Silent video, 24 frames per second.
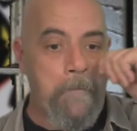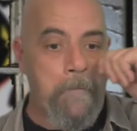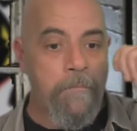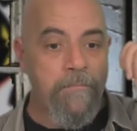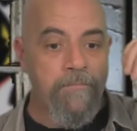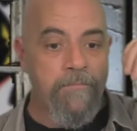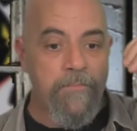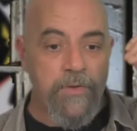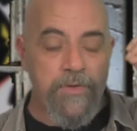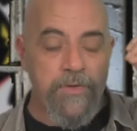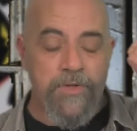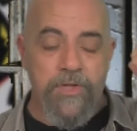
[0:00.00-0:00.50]

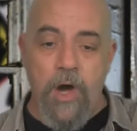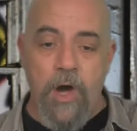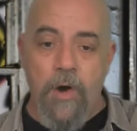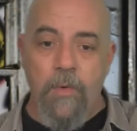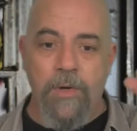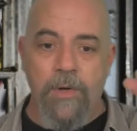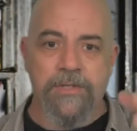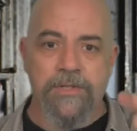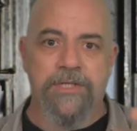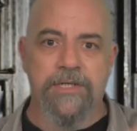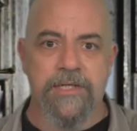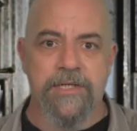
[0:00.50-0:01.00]
But no
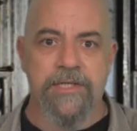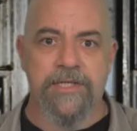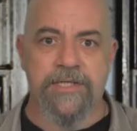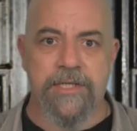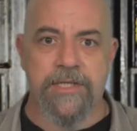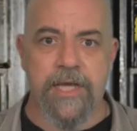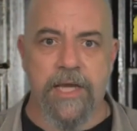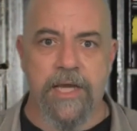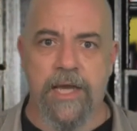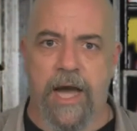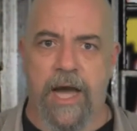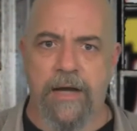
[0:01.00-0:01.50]
one's going to
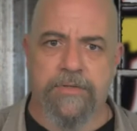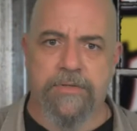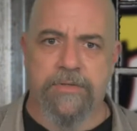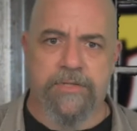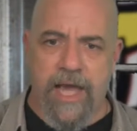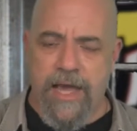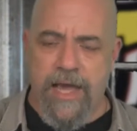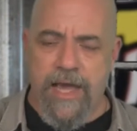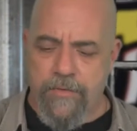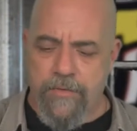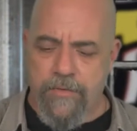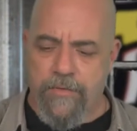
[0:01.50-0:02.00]
say, how
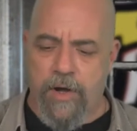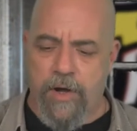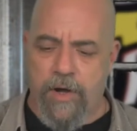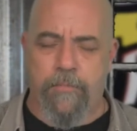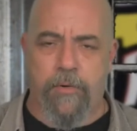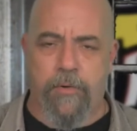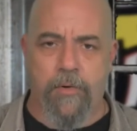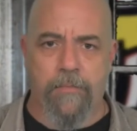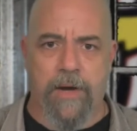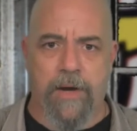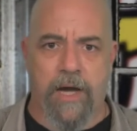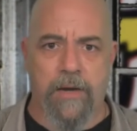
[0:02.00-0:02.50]
dare you not
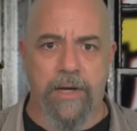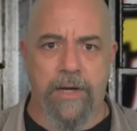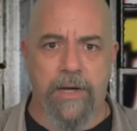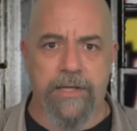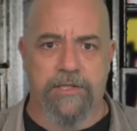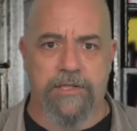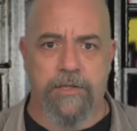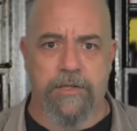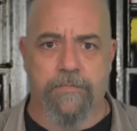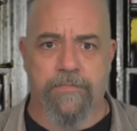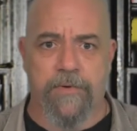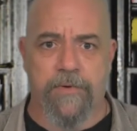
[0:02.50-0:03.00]
put my white
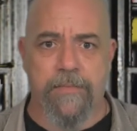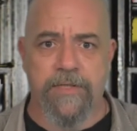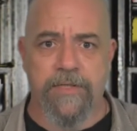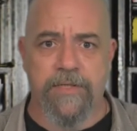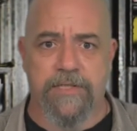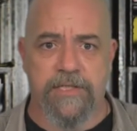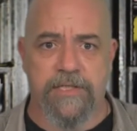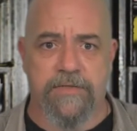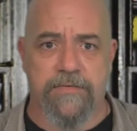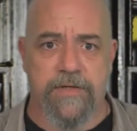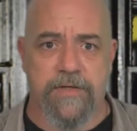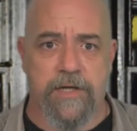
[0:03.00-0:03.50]

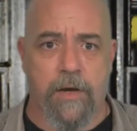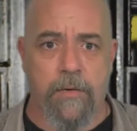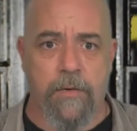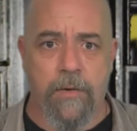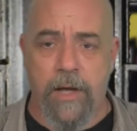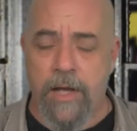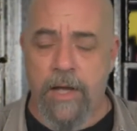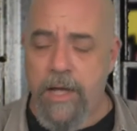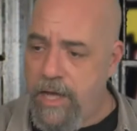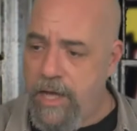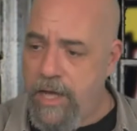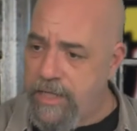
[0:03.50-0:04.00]
supremacist video
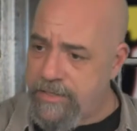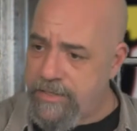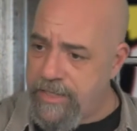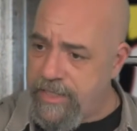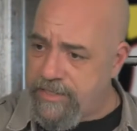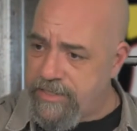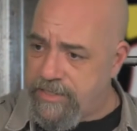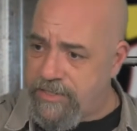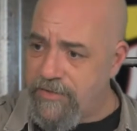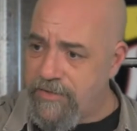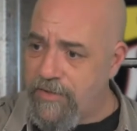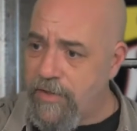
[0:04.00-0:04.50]

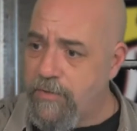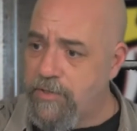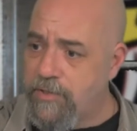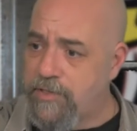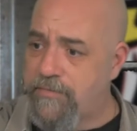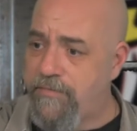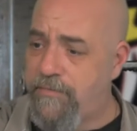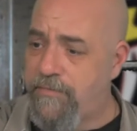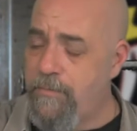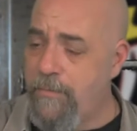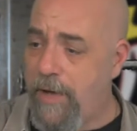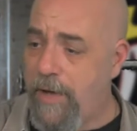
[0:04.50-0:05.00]
next to
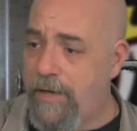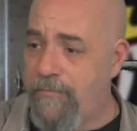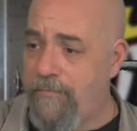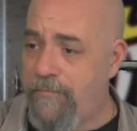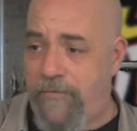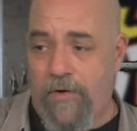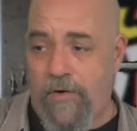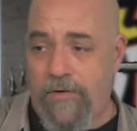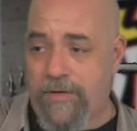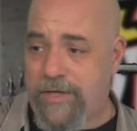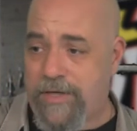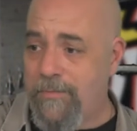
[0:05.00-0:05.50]
those my
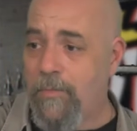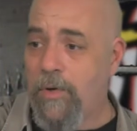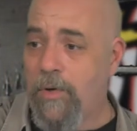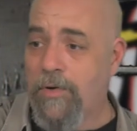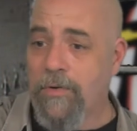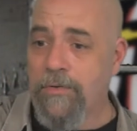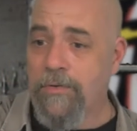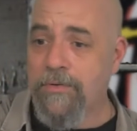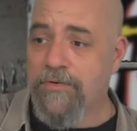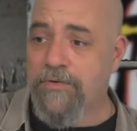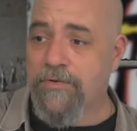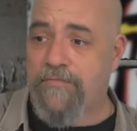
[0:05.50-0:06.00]
fucking
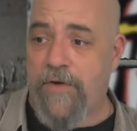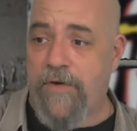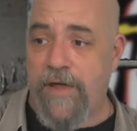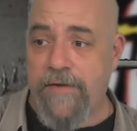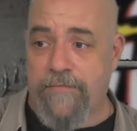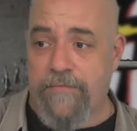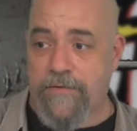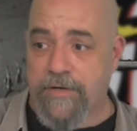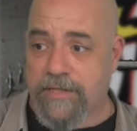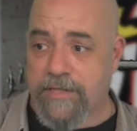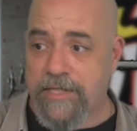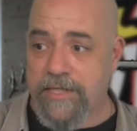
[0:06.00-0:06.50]
100
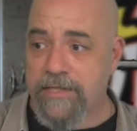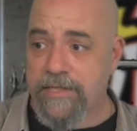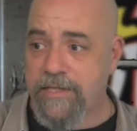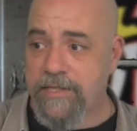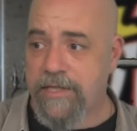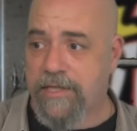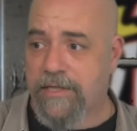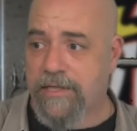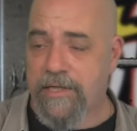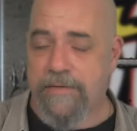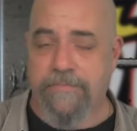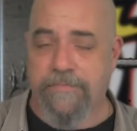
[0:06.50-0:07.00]
favourite Disney
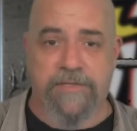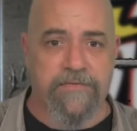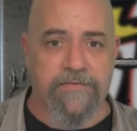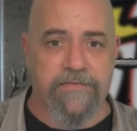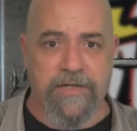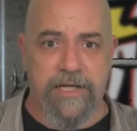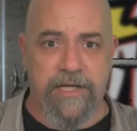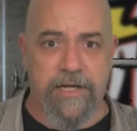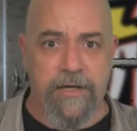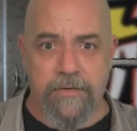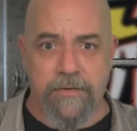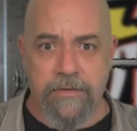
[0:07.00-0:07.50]
clips
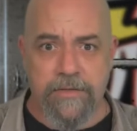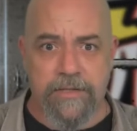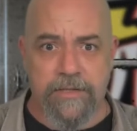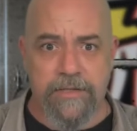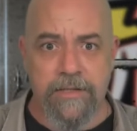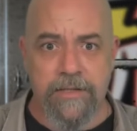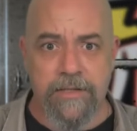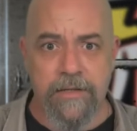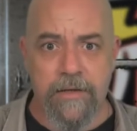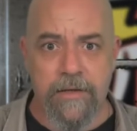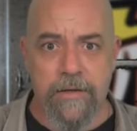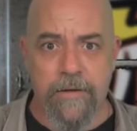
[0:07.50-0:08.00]
videos?
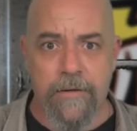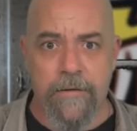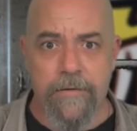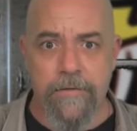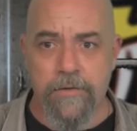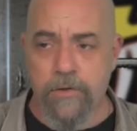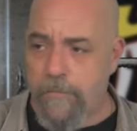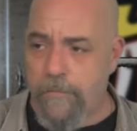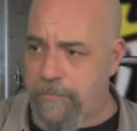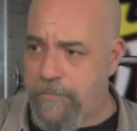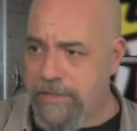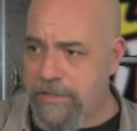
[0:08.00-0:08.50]

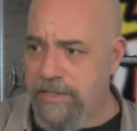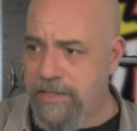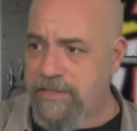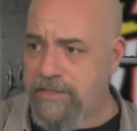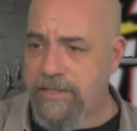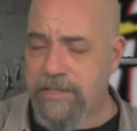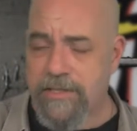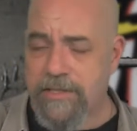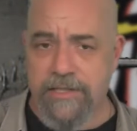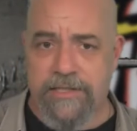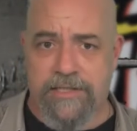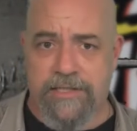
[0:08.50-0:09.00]
You're
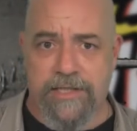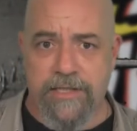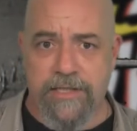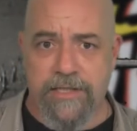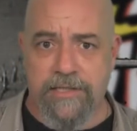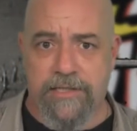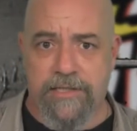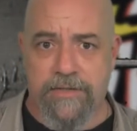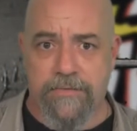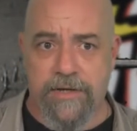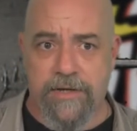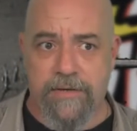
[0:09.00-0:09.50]
politically
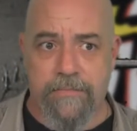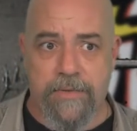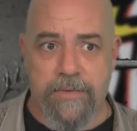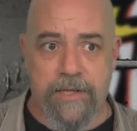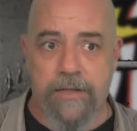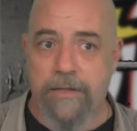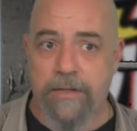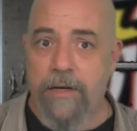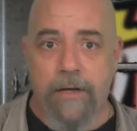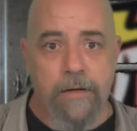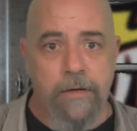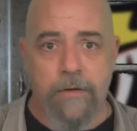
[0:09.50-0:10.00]
censoring me.
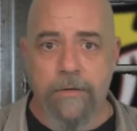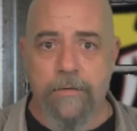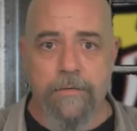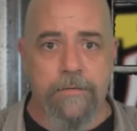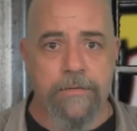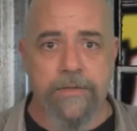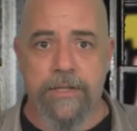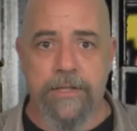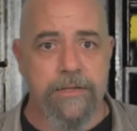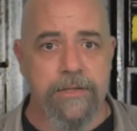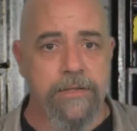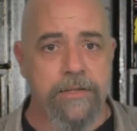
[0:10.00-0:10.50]
No,
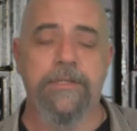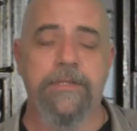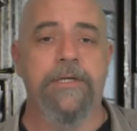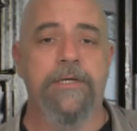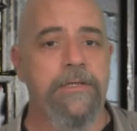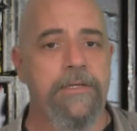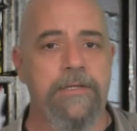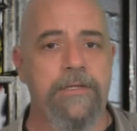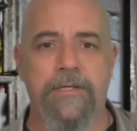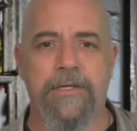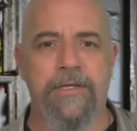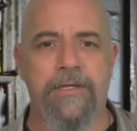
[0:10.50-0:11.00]

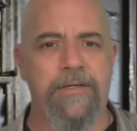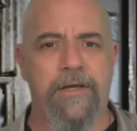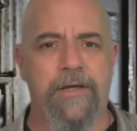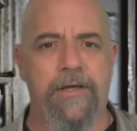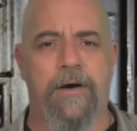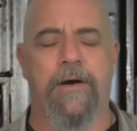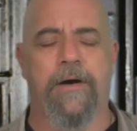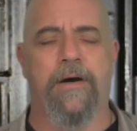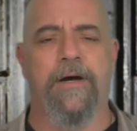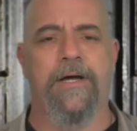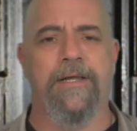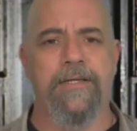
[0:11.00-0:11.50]
you're
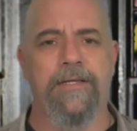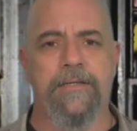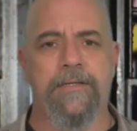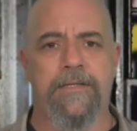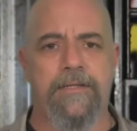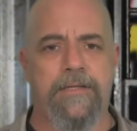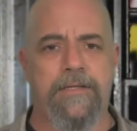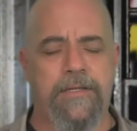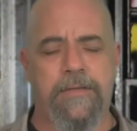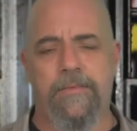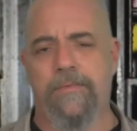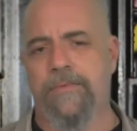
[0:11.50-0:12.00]
not. And
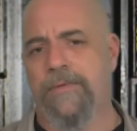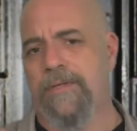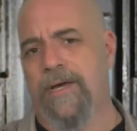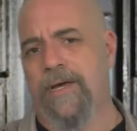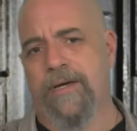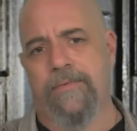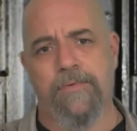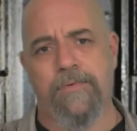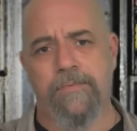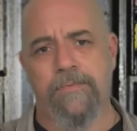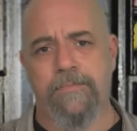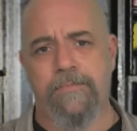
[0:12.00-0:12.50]

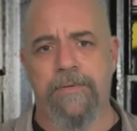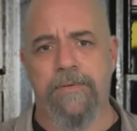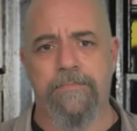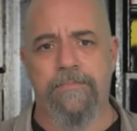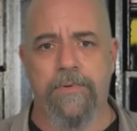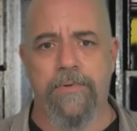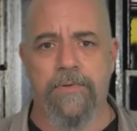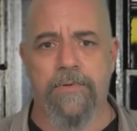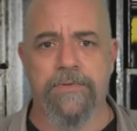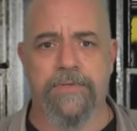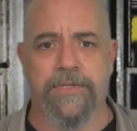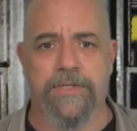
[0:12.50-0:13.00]
that would be
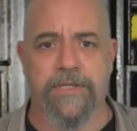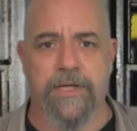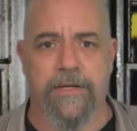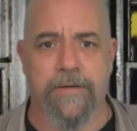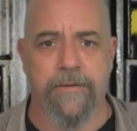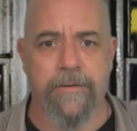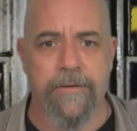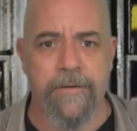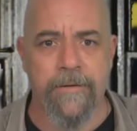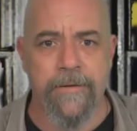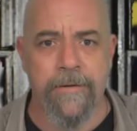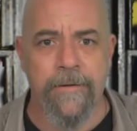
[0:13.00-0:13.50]

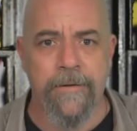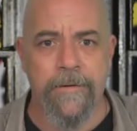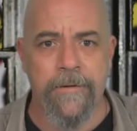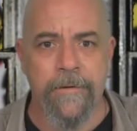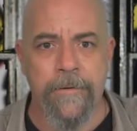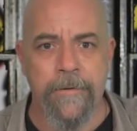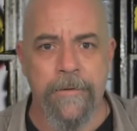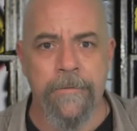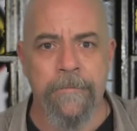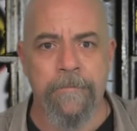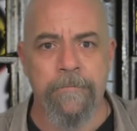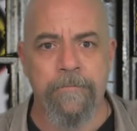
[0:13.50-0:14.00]
bullshit.
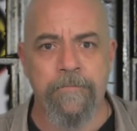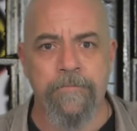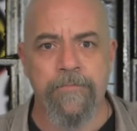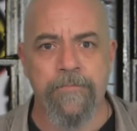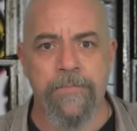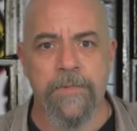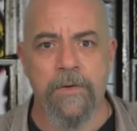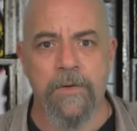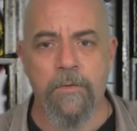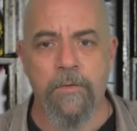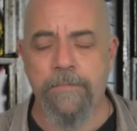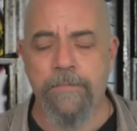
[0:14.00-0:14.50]

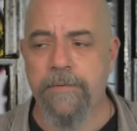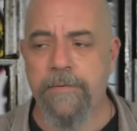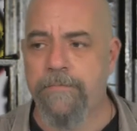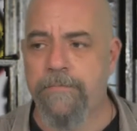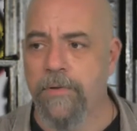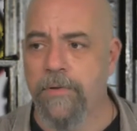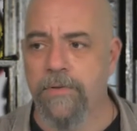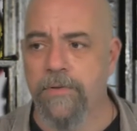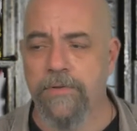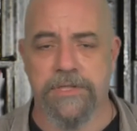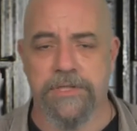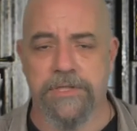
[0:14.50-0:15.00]
Would be
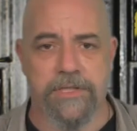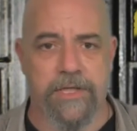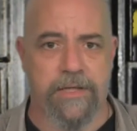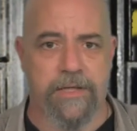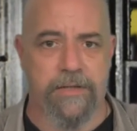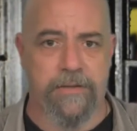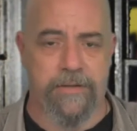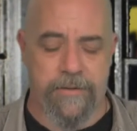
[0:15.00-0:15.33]
bullshit.